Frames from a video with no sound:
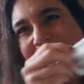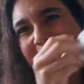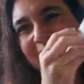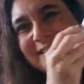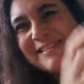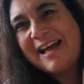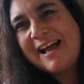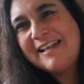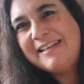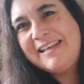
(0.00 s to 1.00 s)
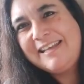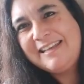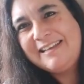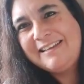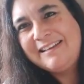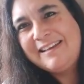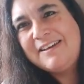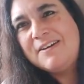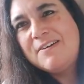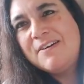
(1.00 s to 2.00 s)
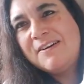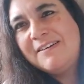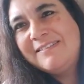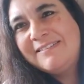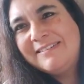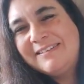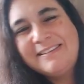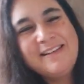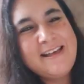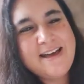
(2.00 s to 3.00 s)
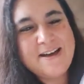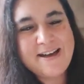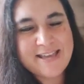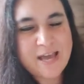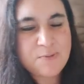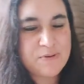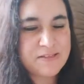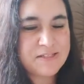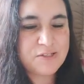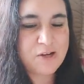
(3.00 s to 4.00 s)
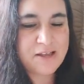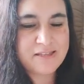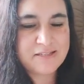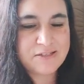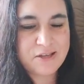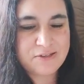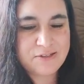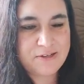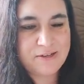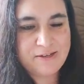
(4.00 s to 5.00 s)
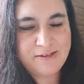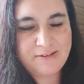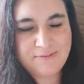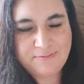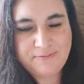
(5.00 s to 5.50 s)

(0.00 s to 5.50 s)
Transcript: And tiny. Oh, I can't wait to try this on her.